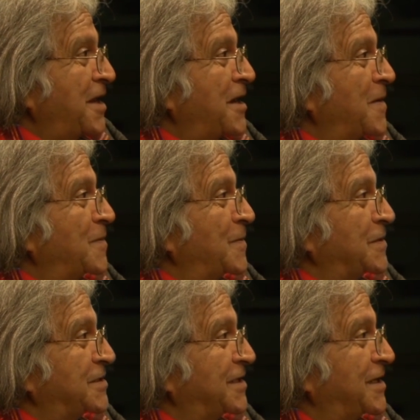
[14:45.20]
Now,
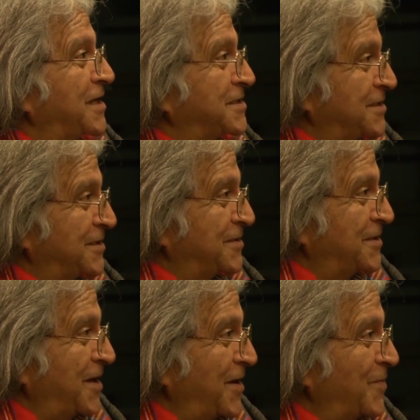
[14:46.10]
Professor Kelsen,
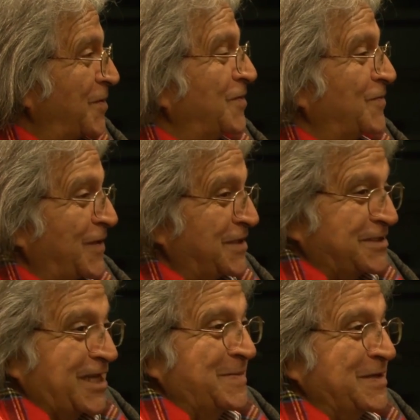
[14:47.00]
for the
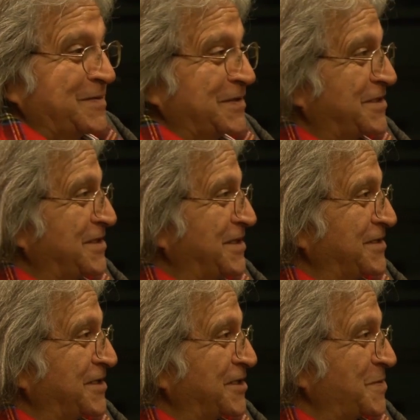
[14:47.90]
first time in our 3
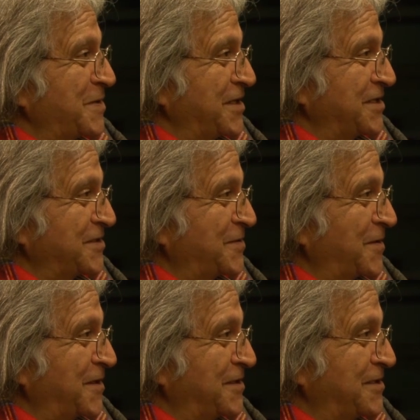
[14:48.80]
years' experience,
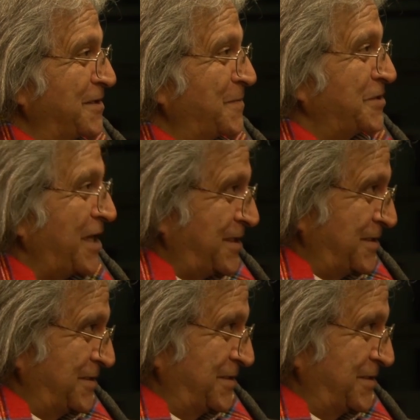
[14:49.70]
got a little upset.